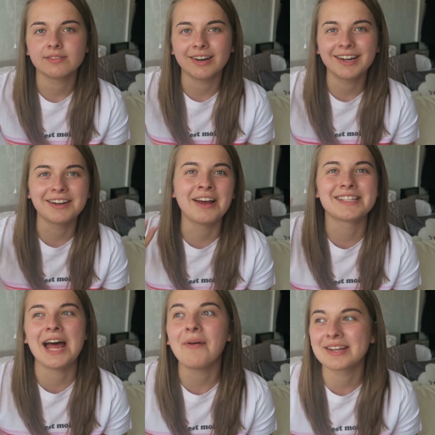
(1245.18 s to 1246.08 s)
Right, and
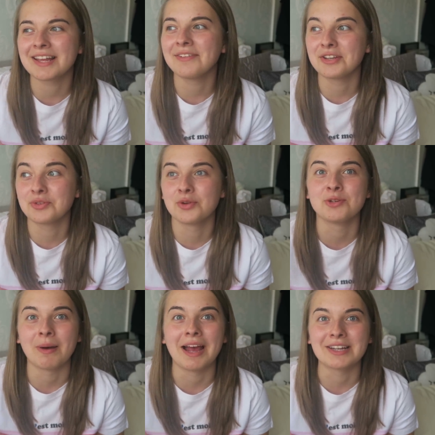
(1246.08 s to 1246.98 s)
now I sound like
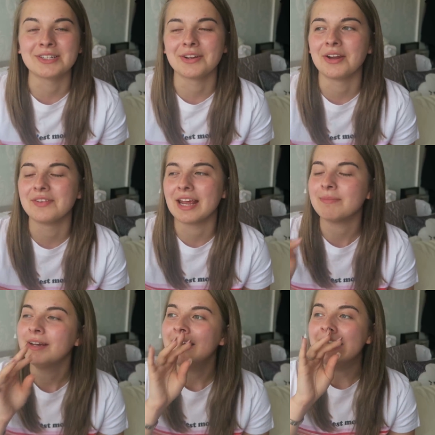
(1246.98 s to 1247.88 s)
Georgia, but I actually don't know her
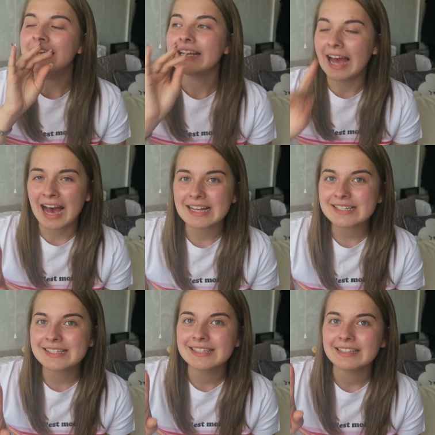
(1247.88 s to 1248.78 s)
name.
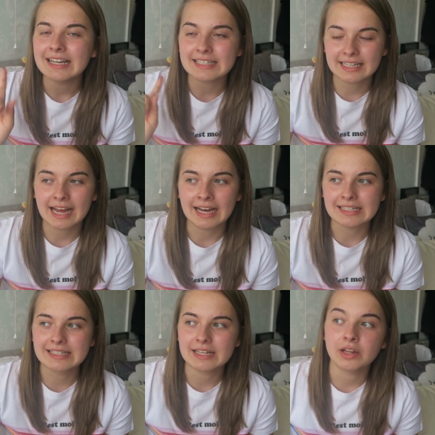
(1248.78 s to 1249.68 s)
Kaz? Is it
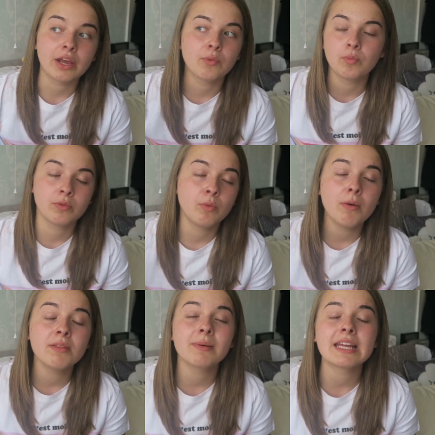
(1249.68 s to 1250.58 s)
Kaz? Like, the
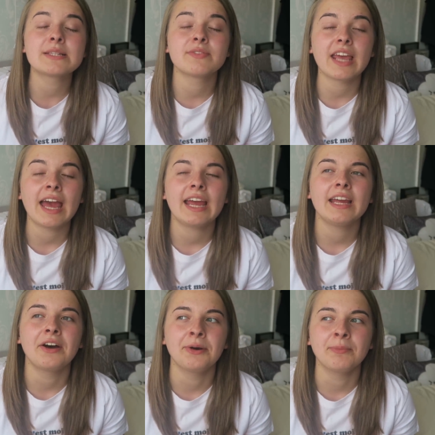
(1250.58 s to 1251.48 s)
one that begins with
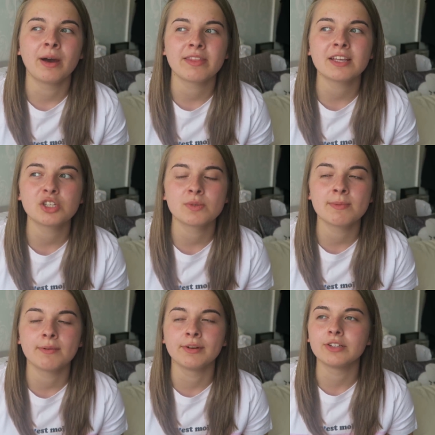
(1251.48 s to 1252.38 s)
K. I think she was
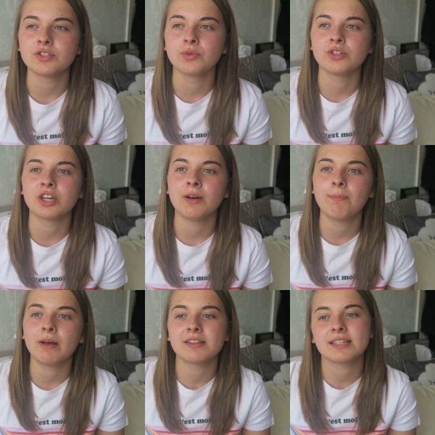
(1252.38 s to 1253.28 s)
a bit rude to
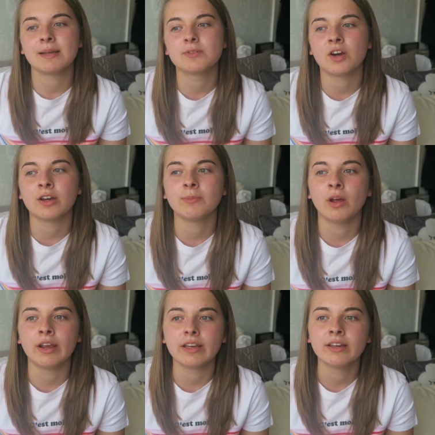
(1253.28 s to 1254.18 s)
Georgia, but at the same time,
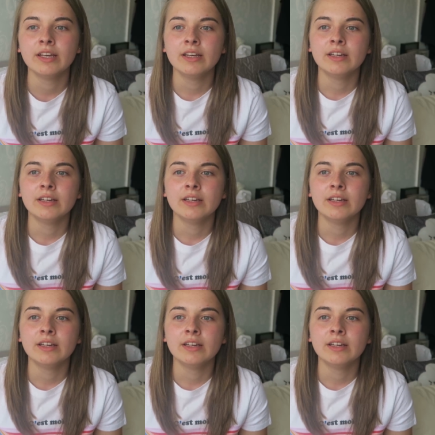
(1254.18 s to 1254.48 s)
like,